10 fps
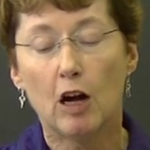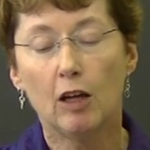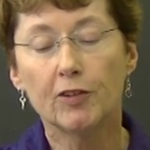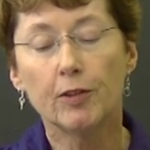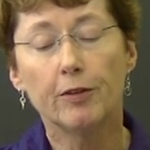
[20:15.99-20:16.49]

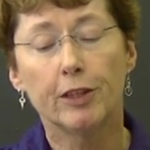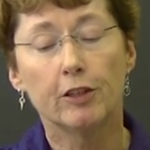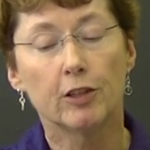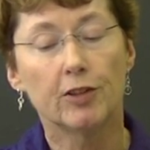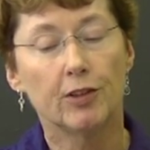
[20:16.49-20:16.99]
also, the
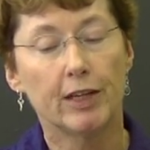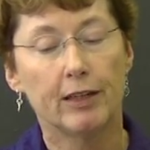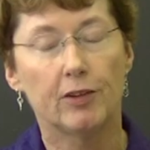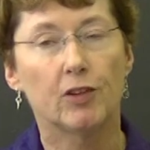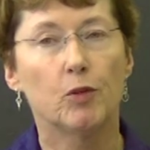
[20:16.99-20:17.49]
nurses
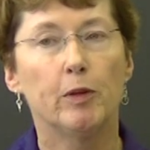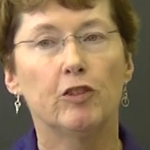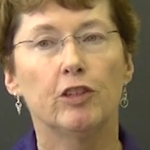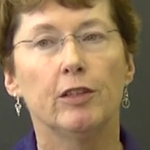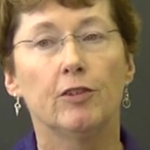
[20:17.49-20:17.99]
had
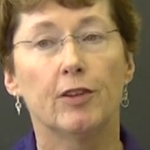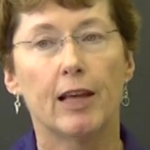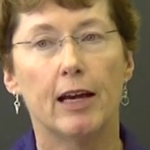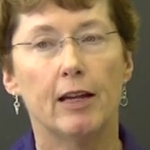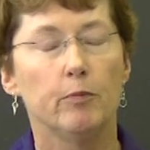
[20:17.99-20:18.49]
suspicions
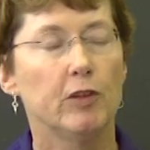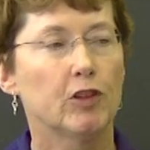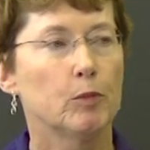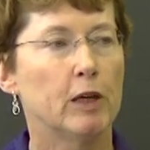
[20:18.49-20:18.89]
that Mr.